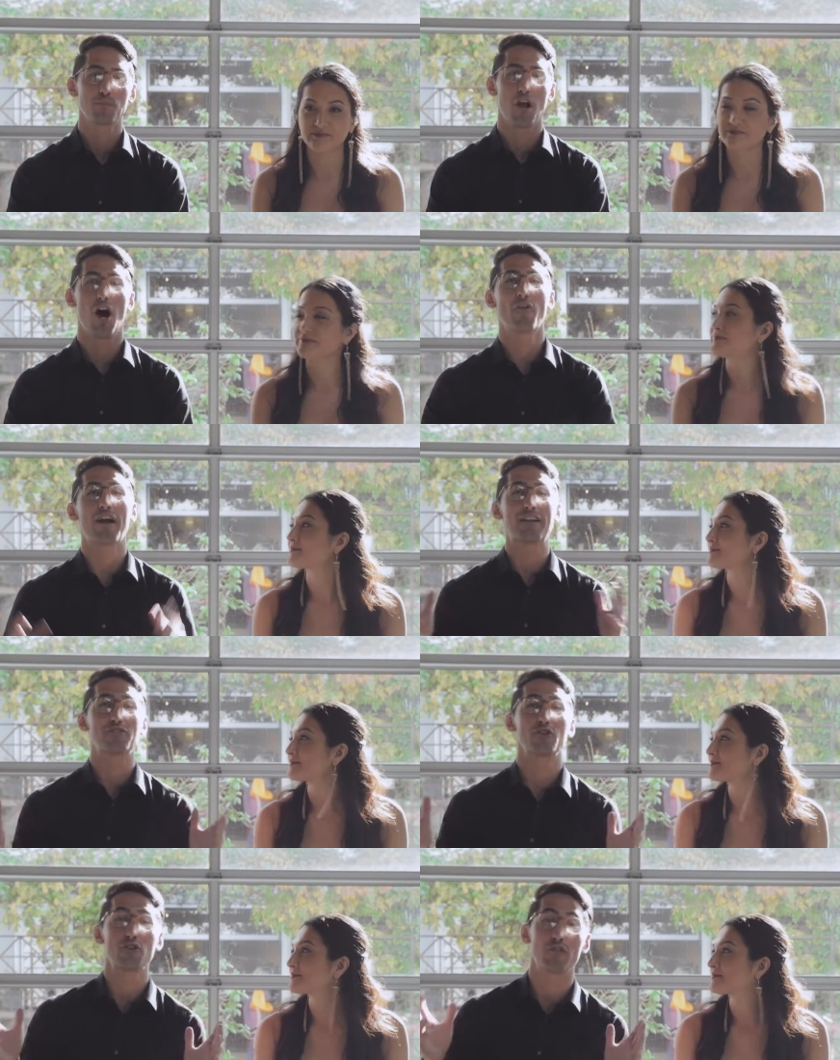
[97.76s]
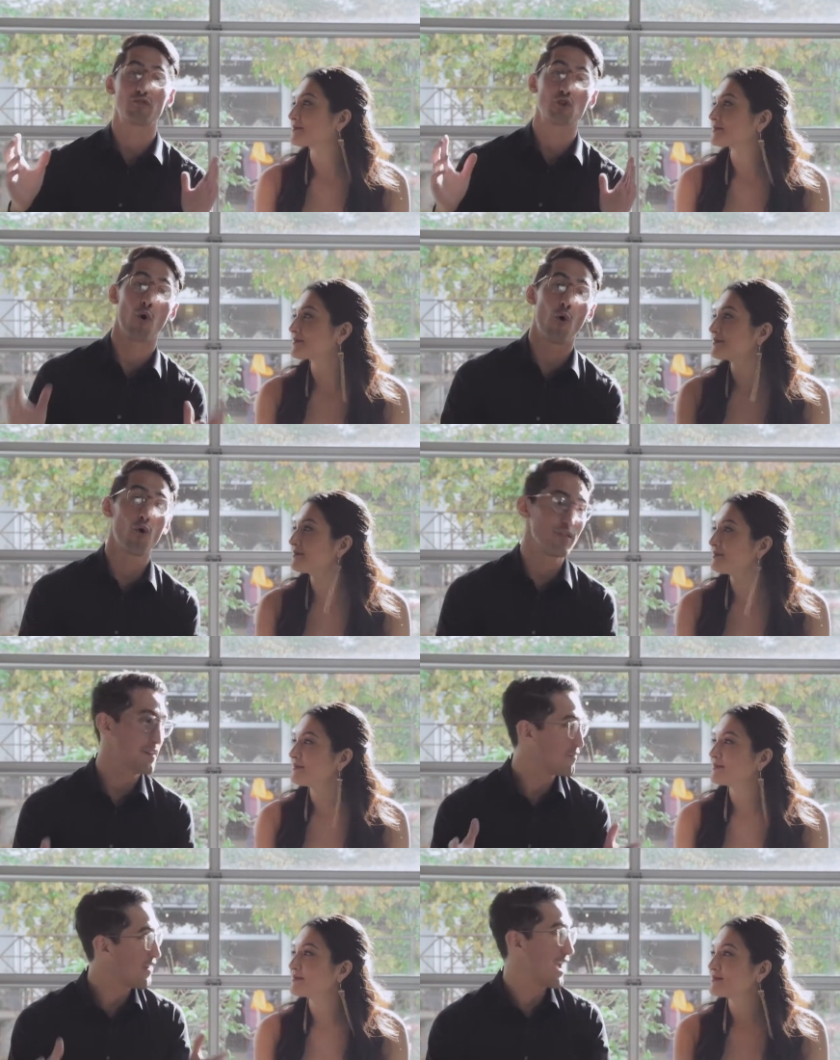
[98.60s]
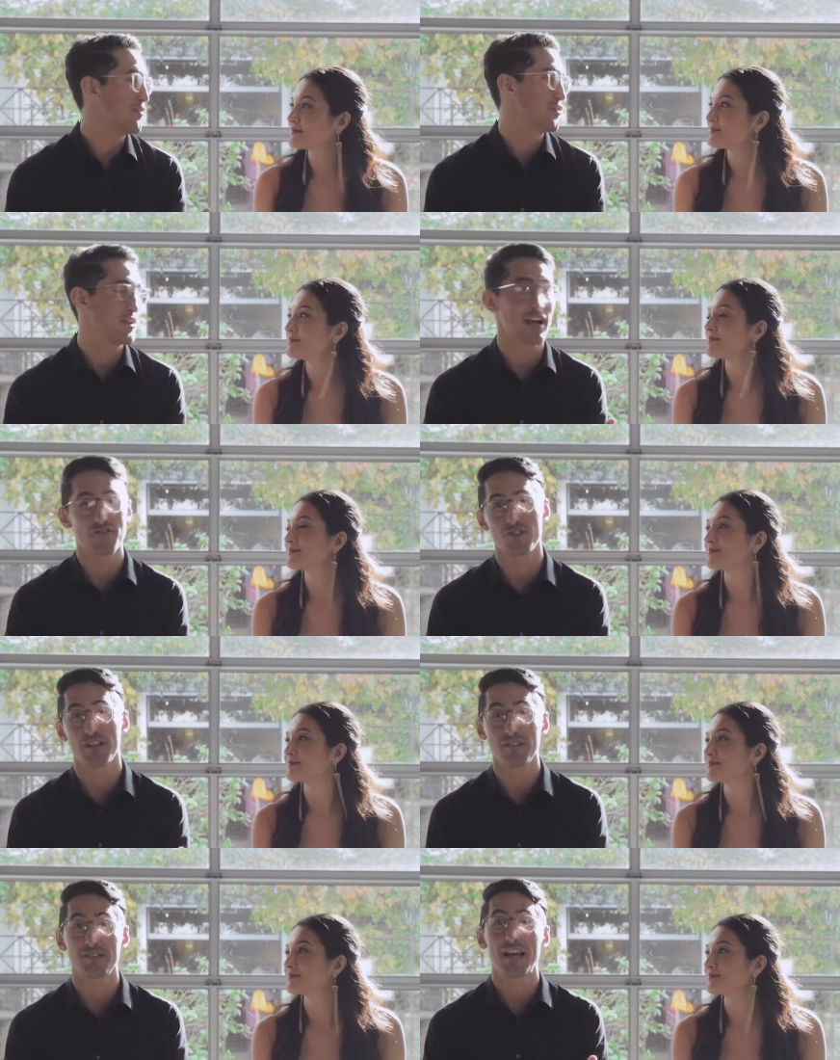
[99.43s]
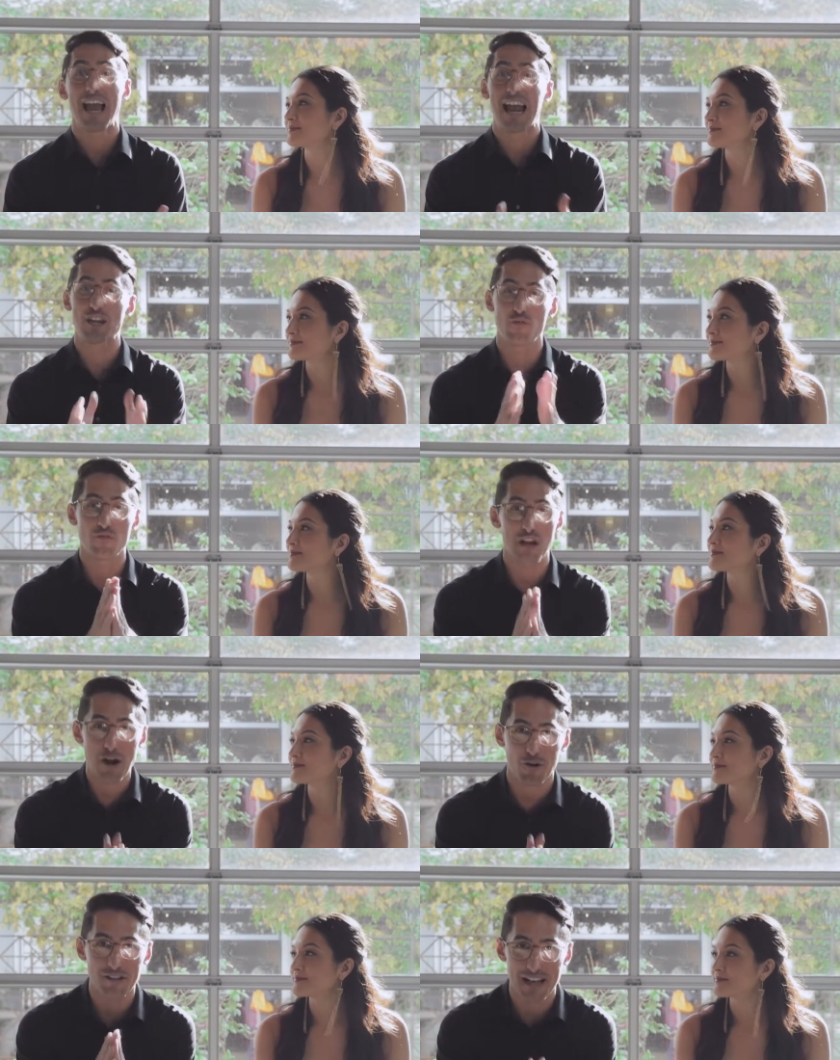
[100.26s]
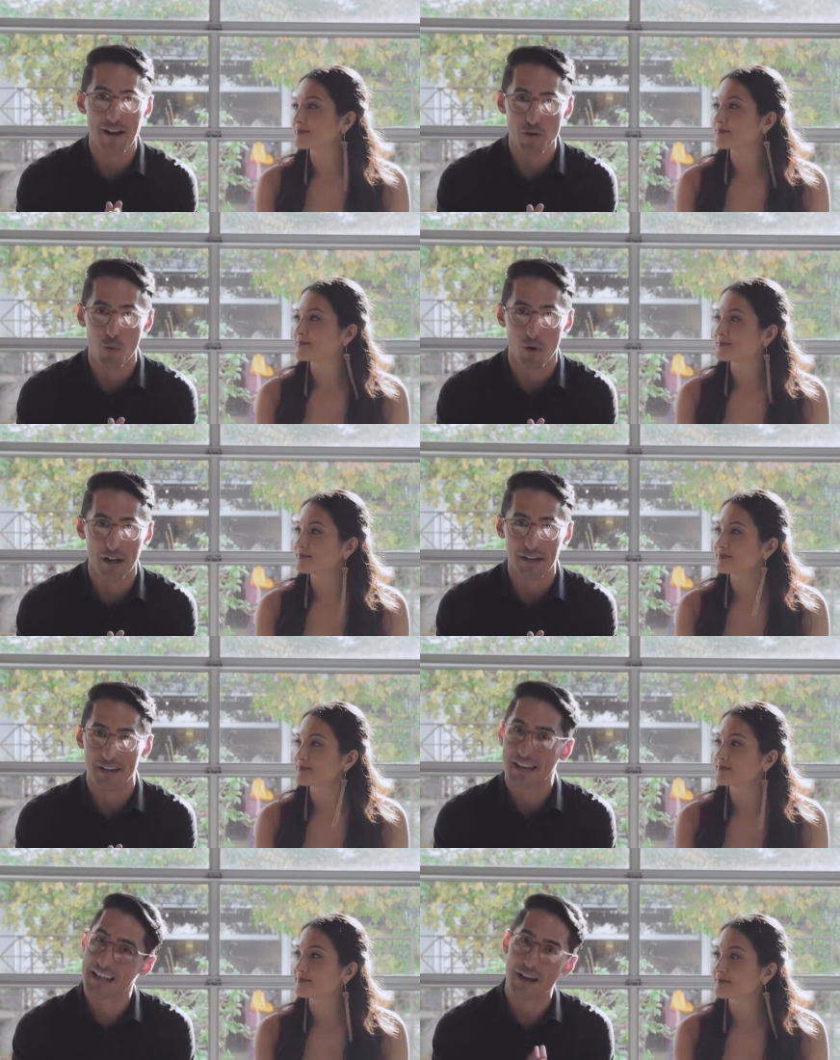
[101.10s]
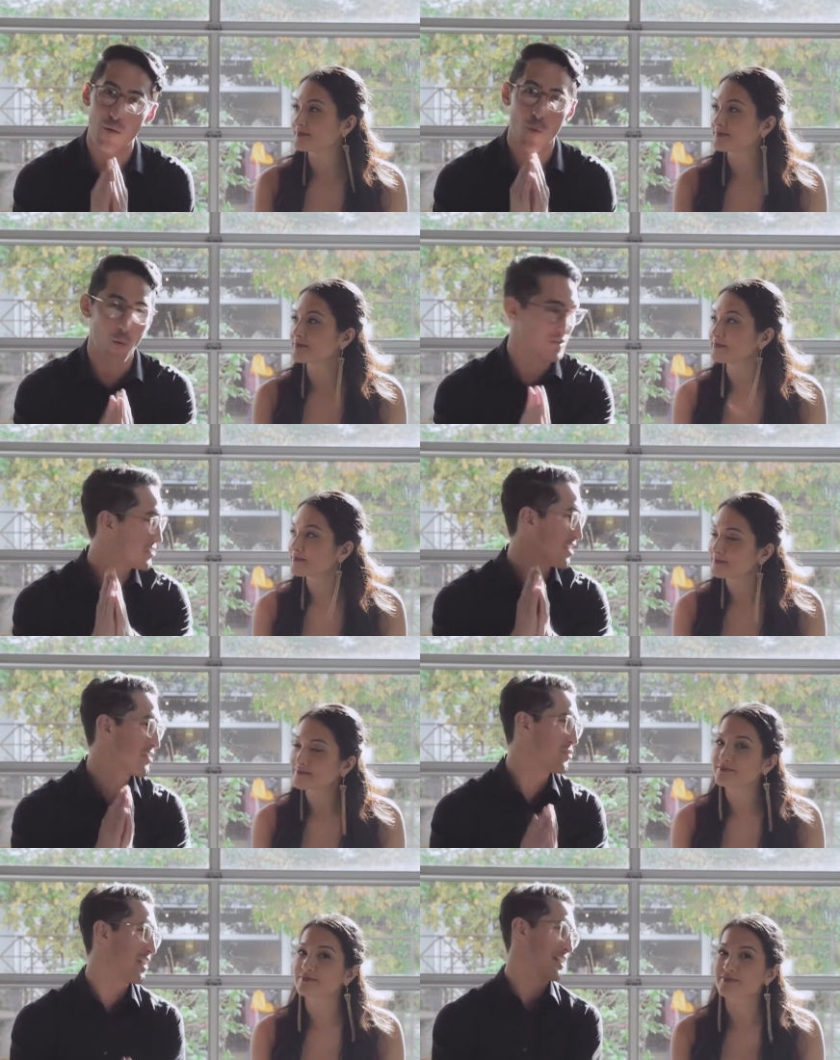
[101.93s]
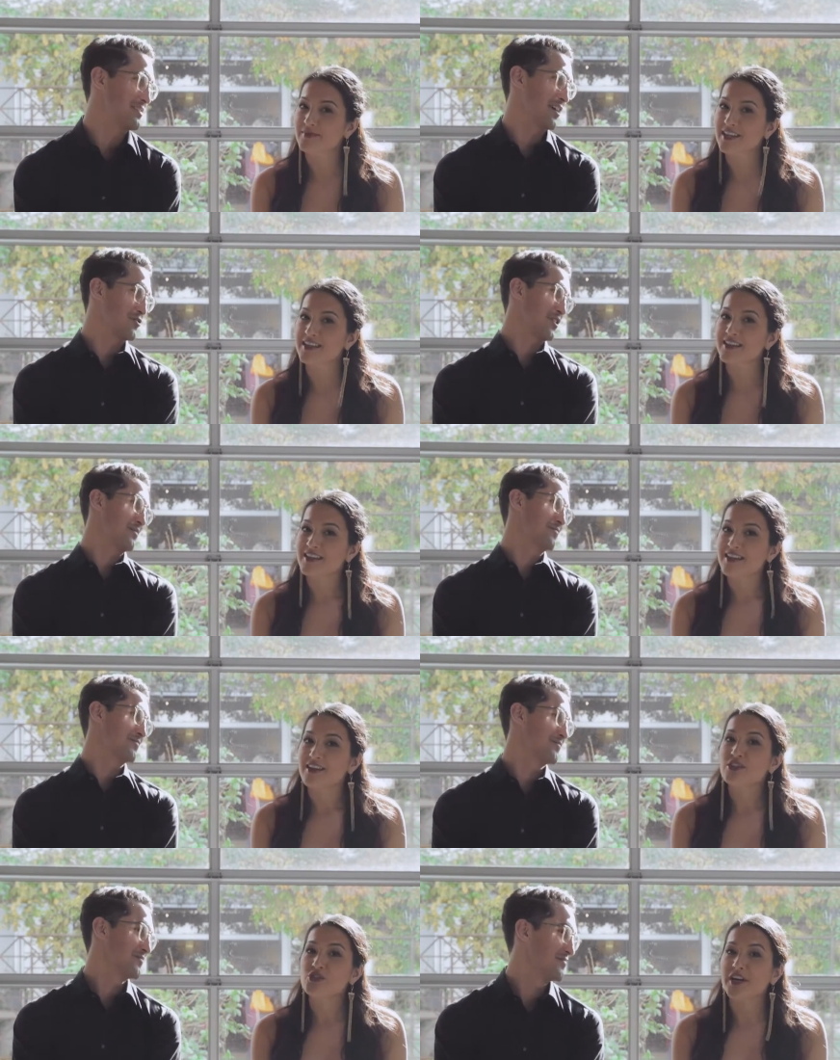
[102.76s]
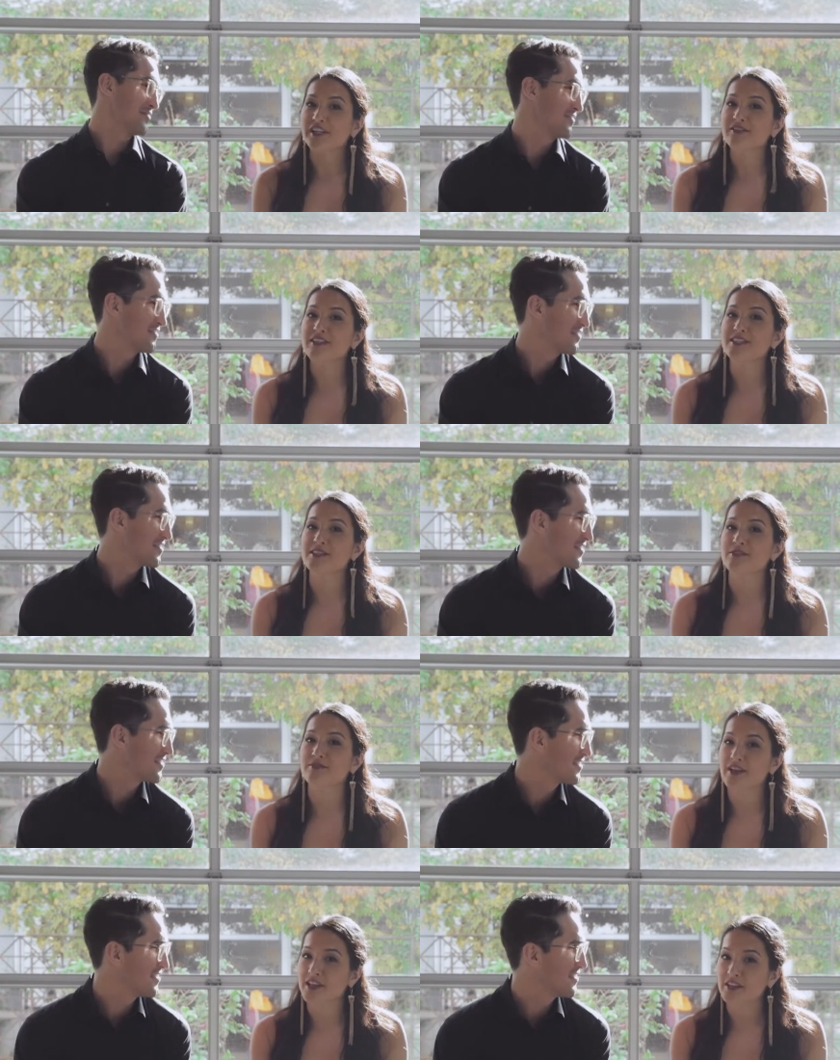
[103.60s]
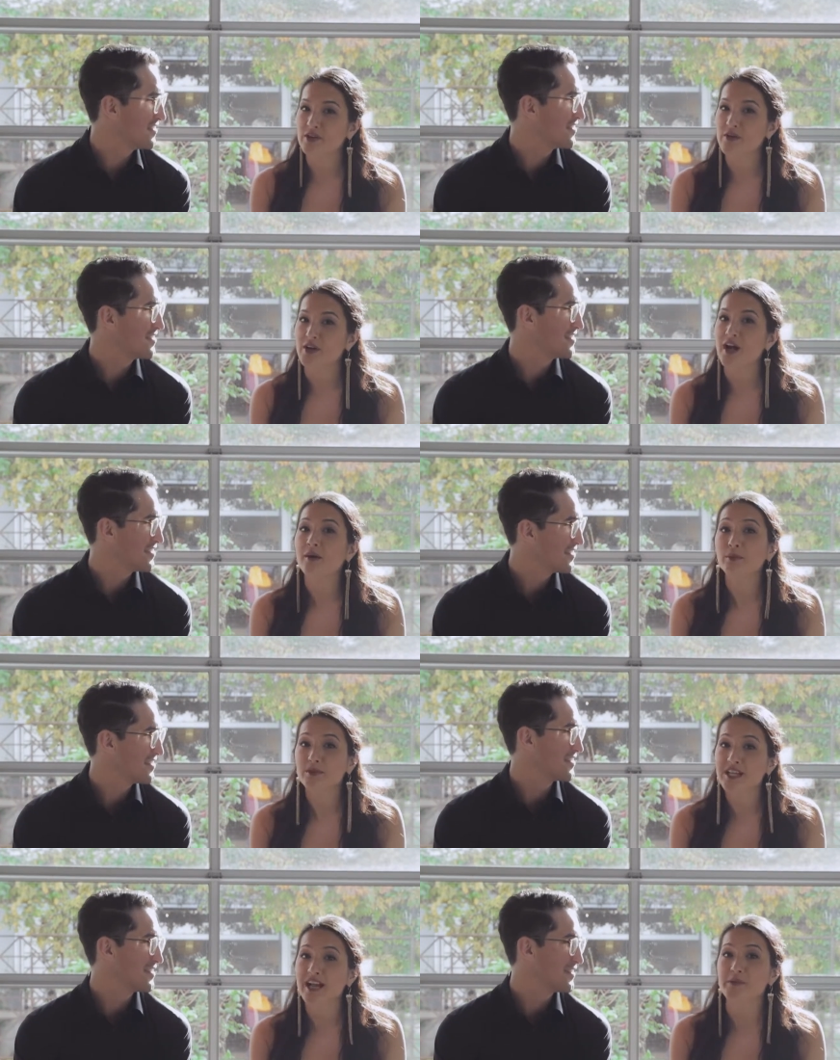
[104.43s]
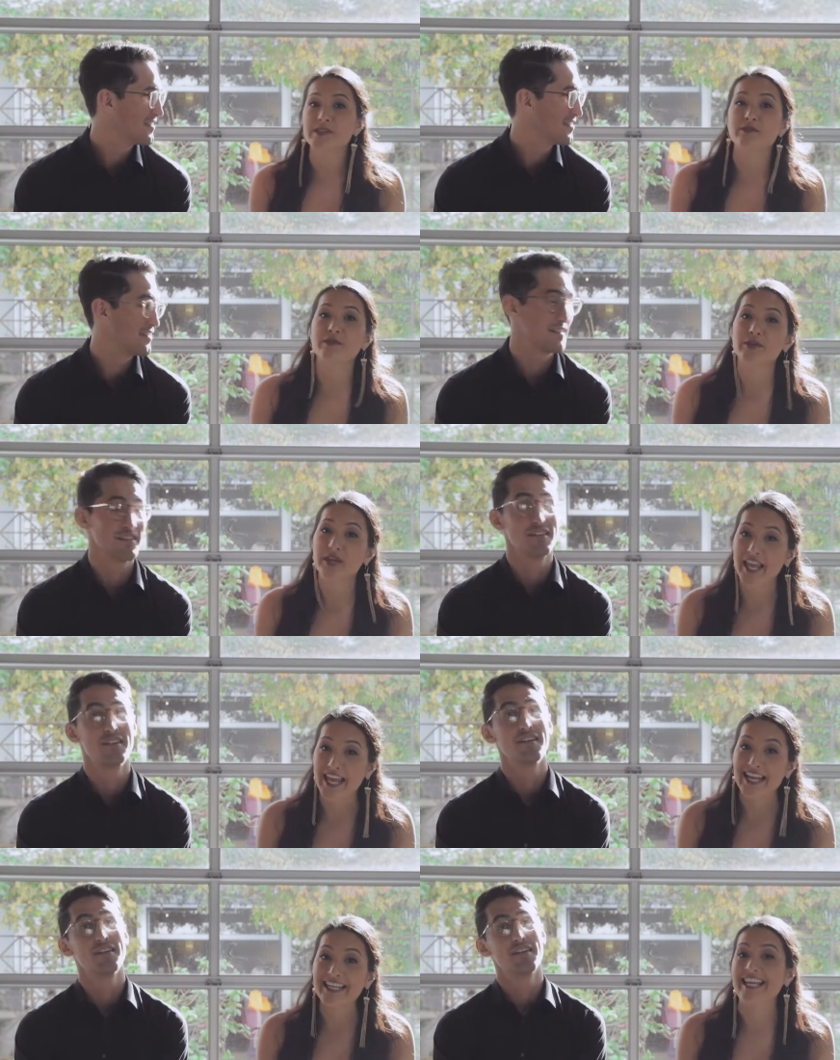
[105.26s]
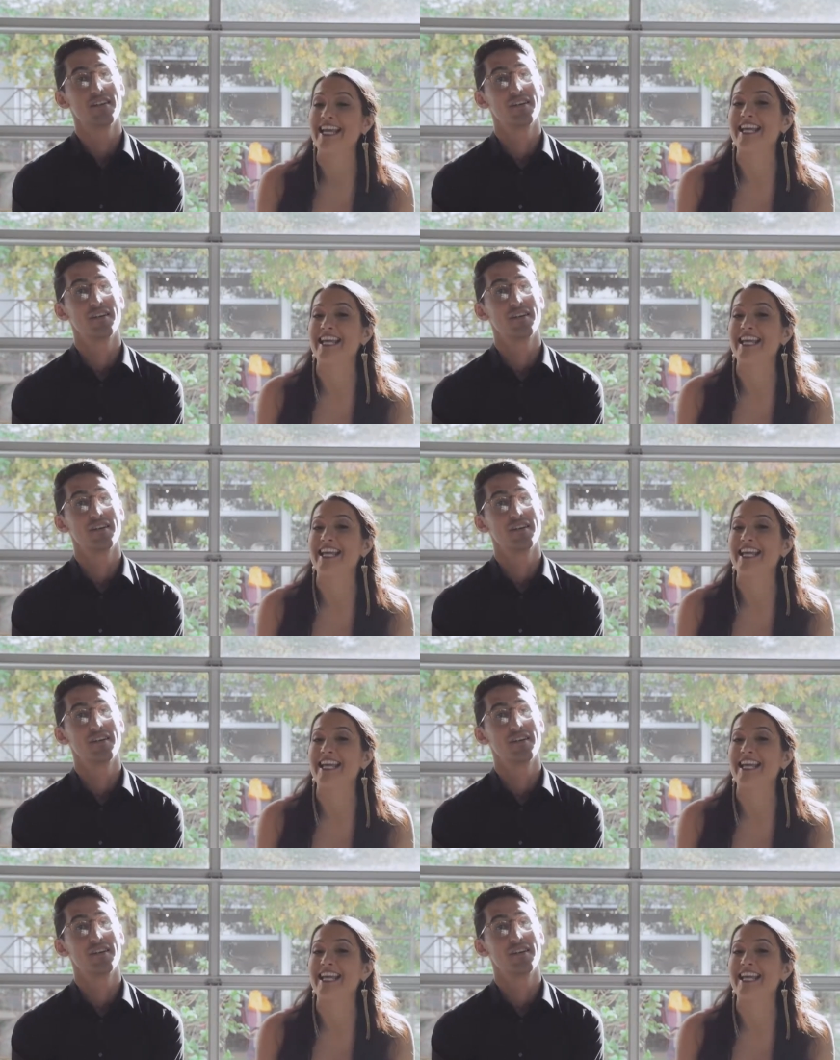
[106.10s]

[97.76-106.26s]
Speaker 1: All right, so you've toured the five locations and you've narrowed it down to one. What should they do next, L G?
Speaker 2: Try to visit the venue a couple times if you can